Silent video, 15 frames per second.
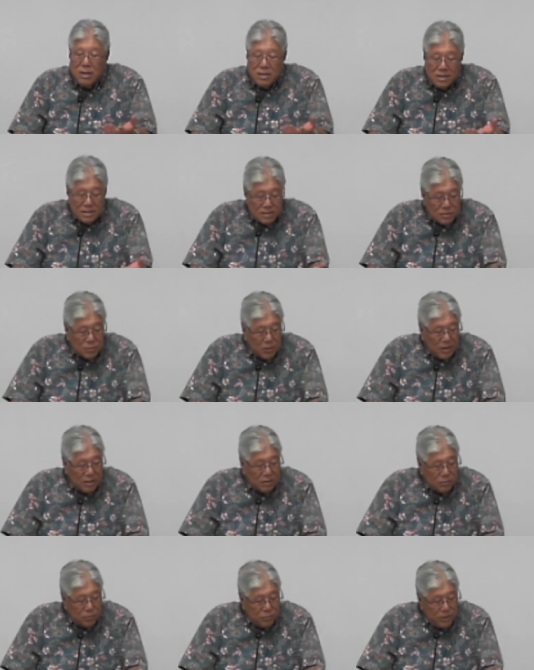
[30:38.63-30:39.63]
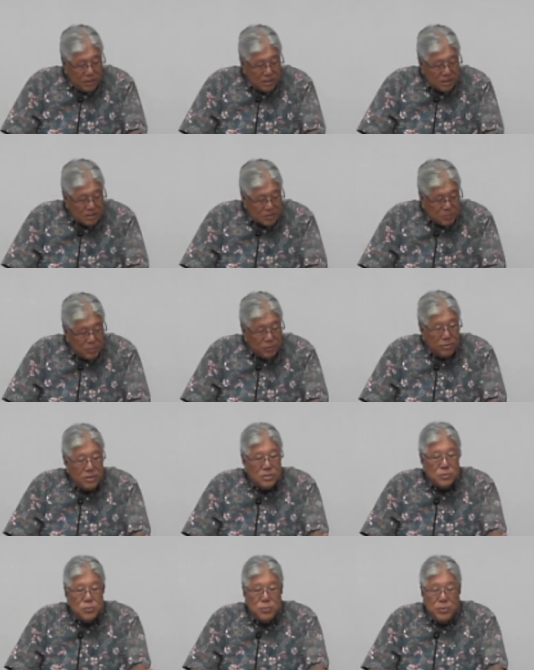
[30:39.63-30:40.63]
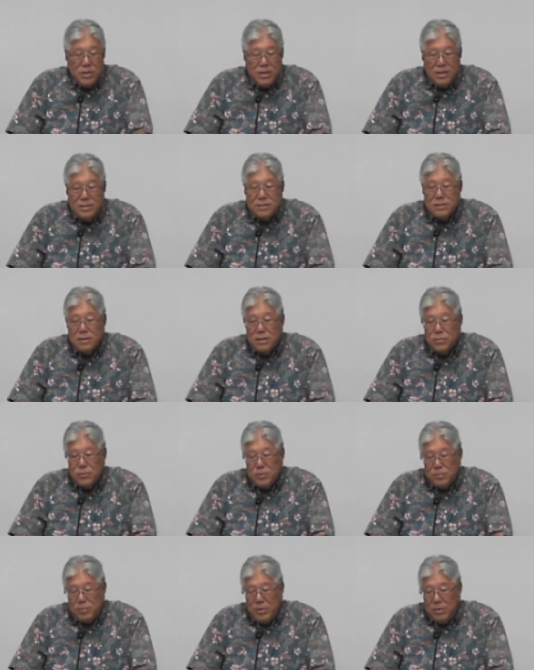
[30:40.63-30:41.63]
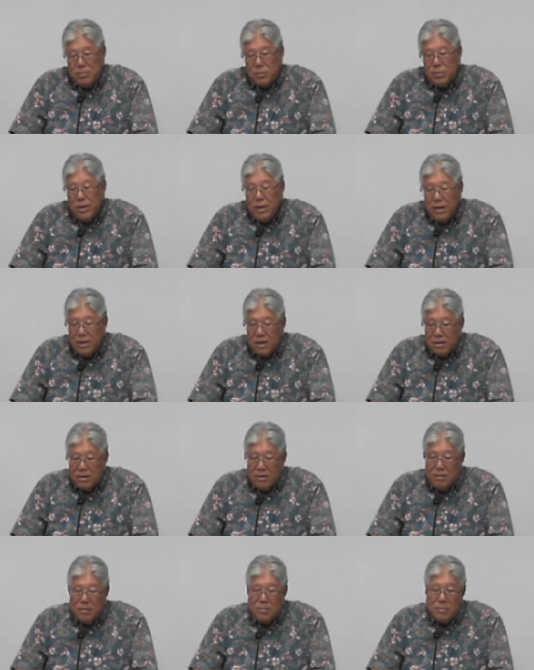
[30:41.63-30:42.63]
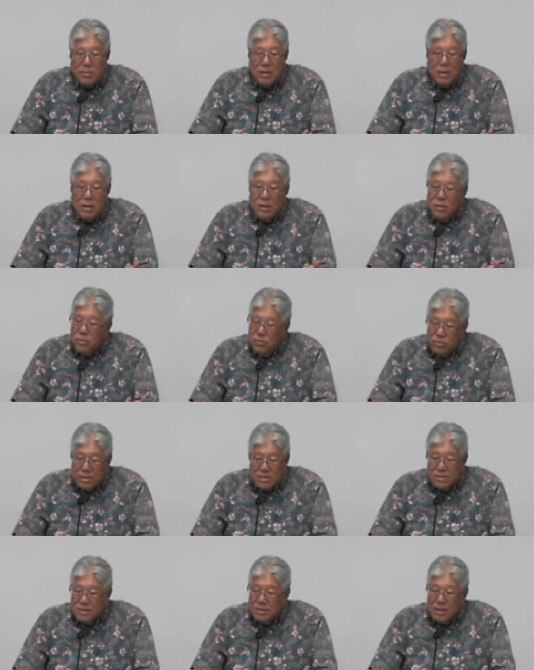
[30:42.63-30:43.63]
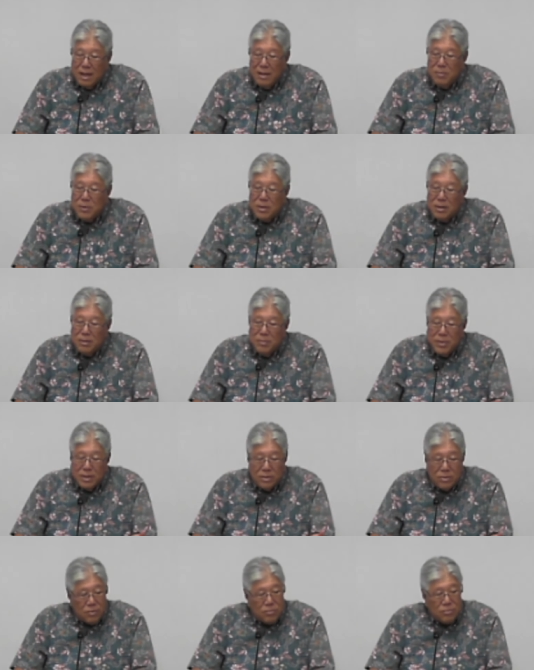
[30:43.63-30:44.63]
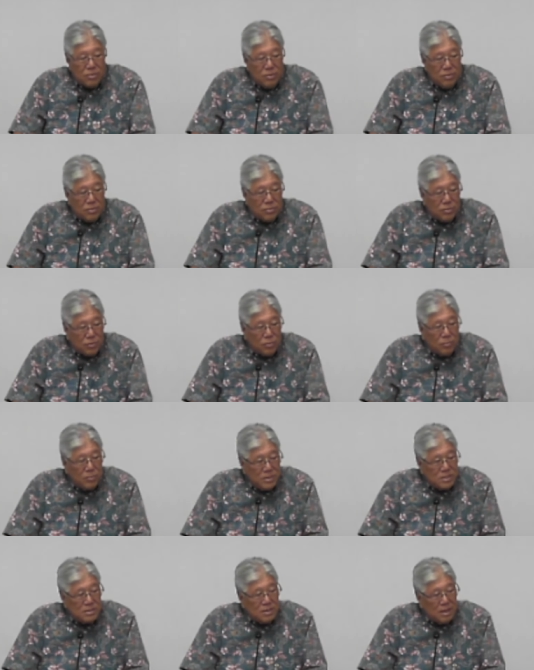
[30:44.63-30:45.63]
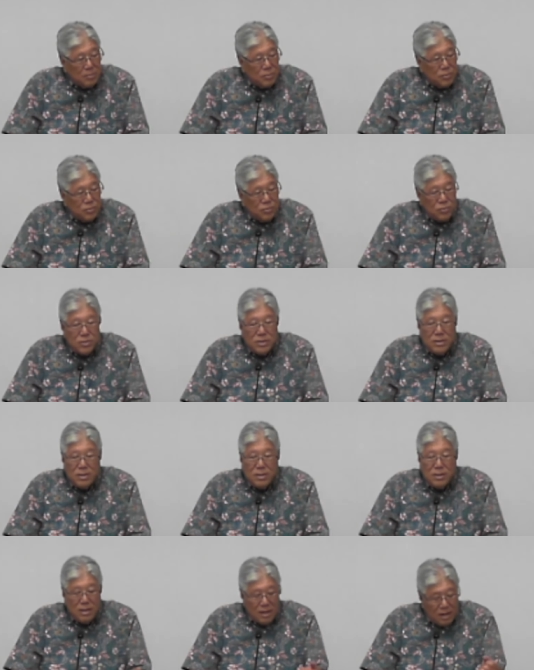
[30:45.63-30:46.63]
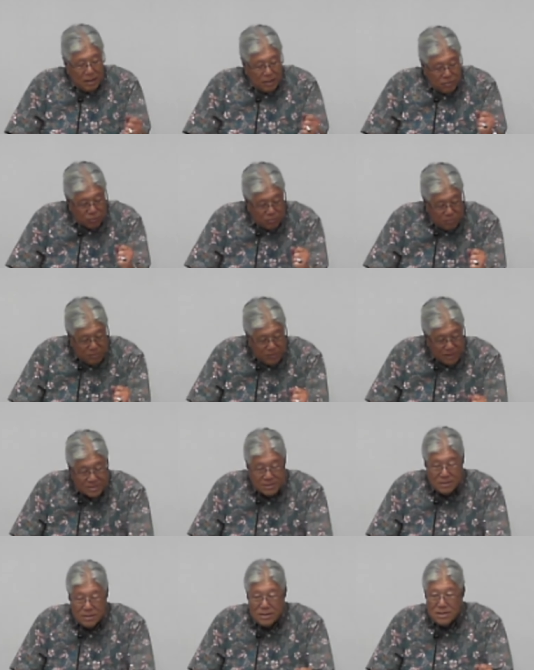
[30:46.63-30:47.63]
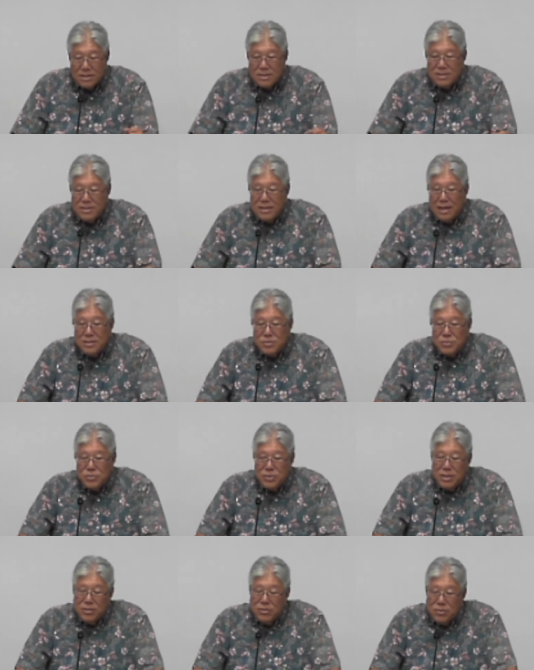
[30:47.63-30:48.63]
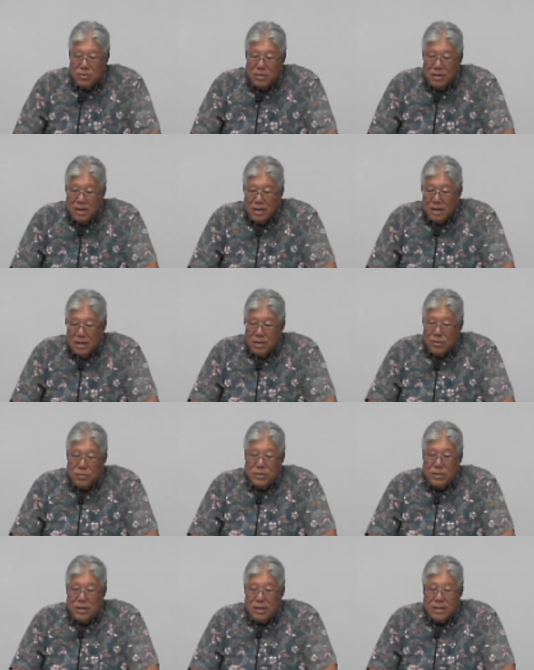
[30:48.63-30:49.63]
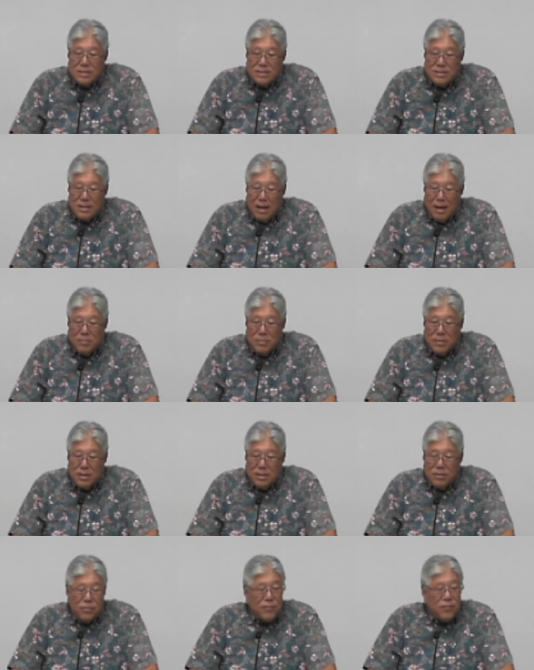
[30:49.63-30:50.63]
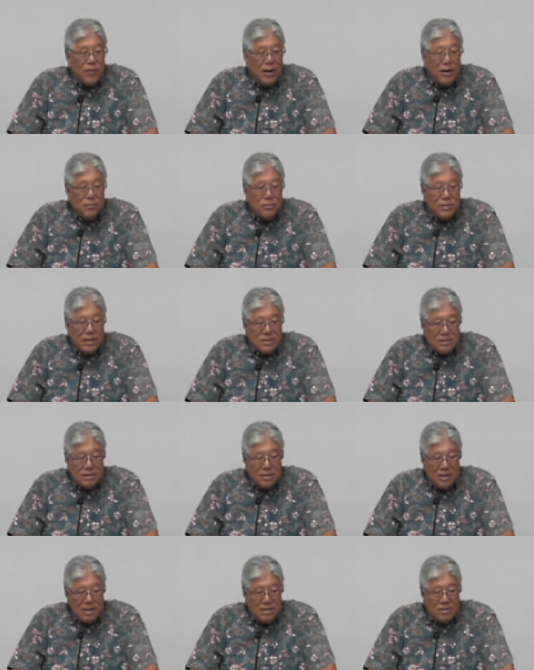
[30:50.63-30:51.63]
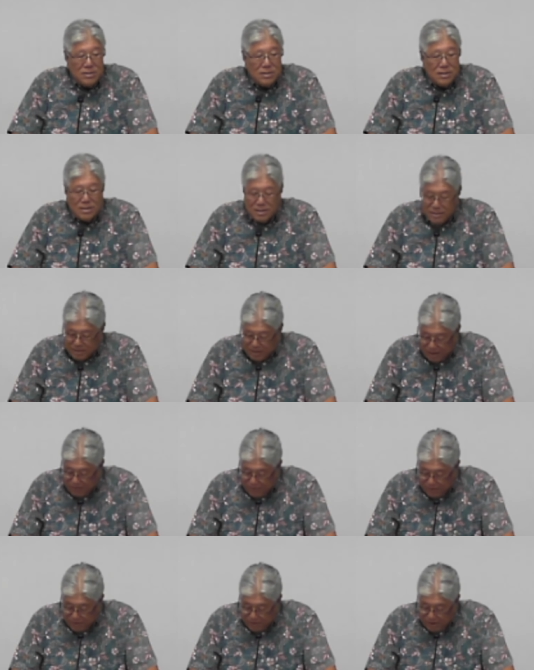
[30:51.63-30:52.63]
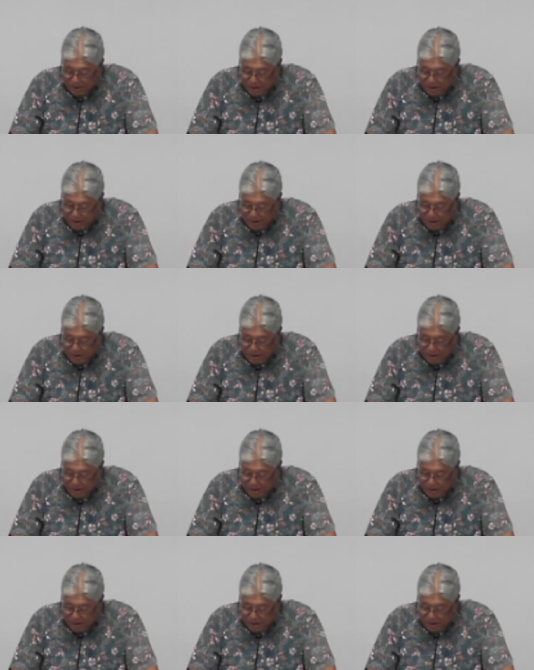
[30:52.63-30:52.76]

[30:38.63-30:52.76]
This is why the re, the spirit is reasoning with people. Hey, come. You know, there's a time coming. Don't you know? Don't miss the opportunity. Don't miss the the chance to get your your ticket stamped that your final destination is heaven.